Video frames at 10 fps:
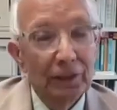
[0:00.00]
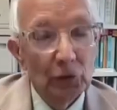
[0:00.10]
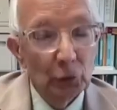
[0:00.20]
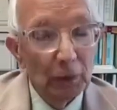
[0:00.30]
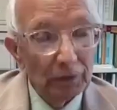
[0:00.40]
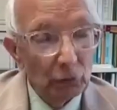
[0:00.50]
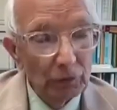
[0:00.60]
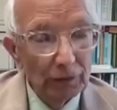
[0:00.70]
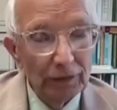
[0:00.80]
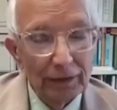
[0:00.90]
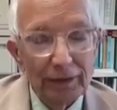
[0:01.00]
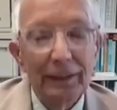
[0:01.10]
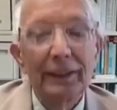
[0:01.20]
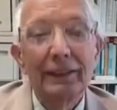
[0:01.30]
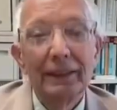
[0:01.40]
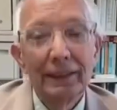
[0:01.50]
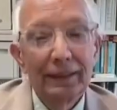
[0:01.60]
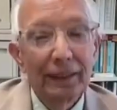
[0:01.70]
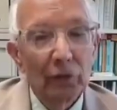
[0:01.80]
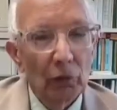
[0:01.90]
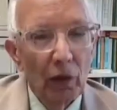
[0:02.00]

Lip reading: UNCCD, they